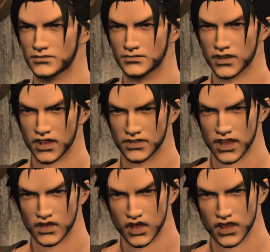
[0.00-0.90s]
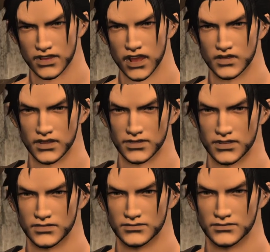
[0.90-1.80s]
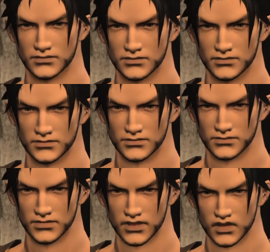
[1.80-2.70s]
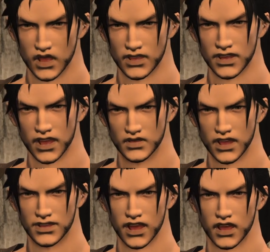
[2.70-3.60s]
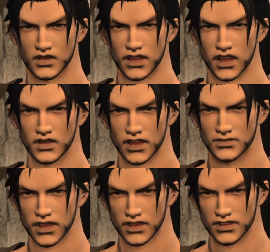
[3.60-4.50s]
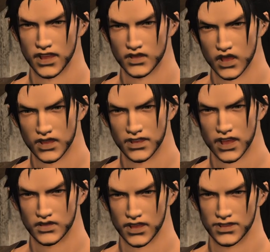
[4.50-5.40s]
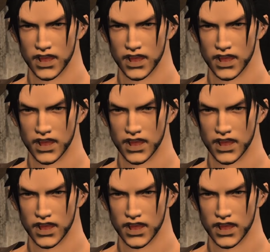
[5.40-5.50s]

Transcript: Just the two occasions, you say? Then I believe I may have a solution to our energy